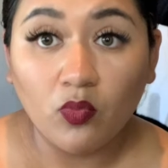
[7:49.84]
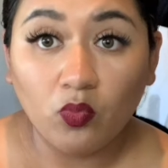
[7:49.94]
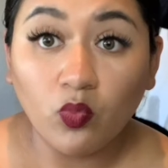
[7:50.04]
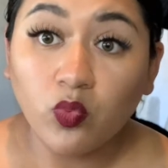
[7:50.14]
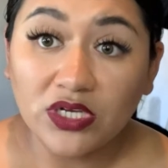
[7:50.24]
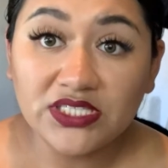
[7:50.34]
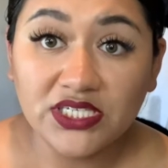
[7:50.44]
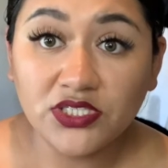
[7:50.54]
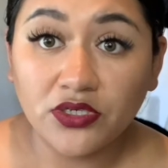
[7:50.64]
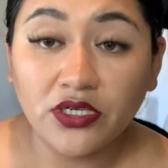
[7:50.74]
Once I
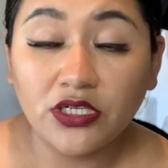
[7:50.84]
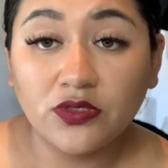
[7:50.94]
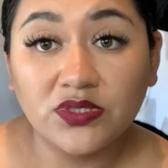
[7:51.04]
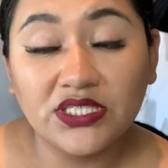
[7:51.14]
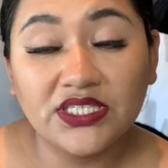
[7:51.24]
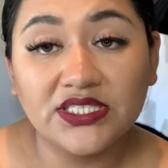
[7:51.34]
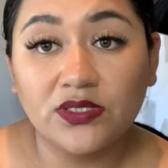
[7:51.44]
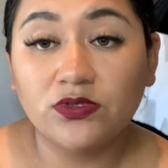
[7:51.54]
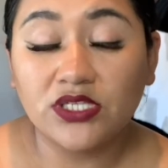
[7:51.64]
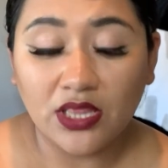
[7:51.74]
started using this, it
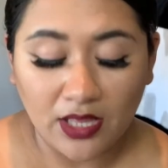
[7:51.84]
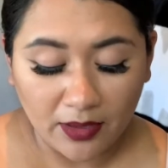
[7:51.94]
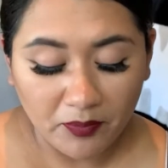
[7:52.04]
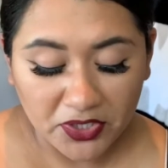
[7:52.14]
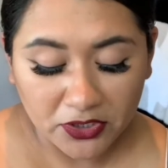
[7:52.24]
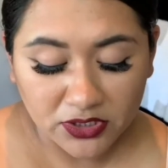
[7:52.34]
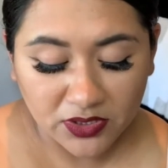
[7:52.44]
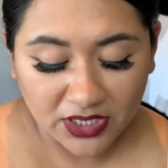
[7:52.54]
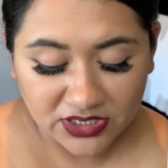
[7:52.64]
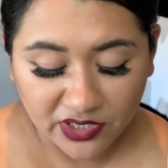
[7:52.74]
was a lot better to
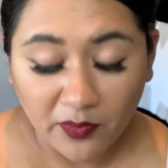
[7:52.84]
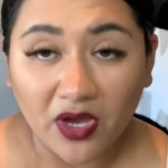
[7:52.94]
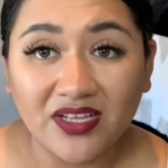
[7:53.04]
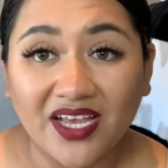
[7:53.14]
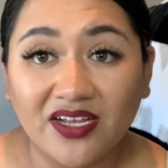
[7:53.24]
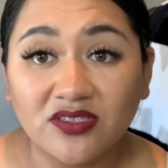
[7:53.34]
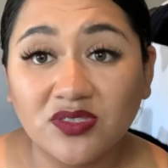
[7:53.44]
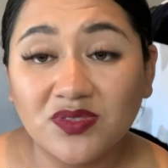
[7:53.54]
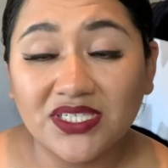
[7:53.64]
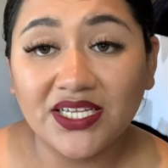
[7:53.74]
latch him on. I also
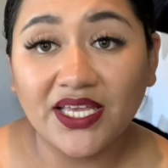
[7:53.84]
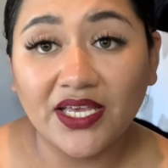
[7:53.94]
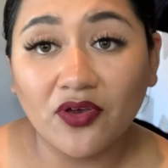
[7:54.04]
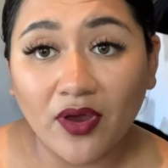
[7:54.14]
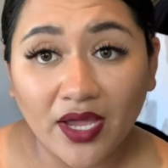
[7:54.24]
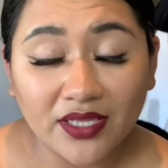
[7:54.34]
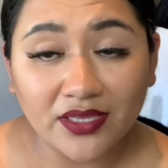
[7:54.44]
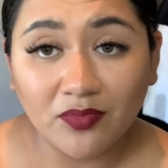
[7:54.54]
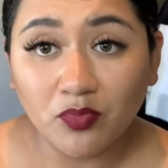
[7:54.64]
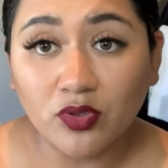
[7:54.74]
didn't get cracked
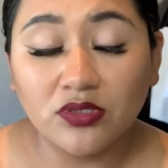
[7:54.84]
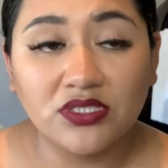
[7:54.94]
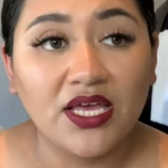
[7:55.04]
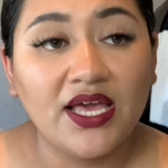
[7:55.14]
nipples.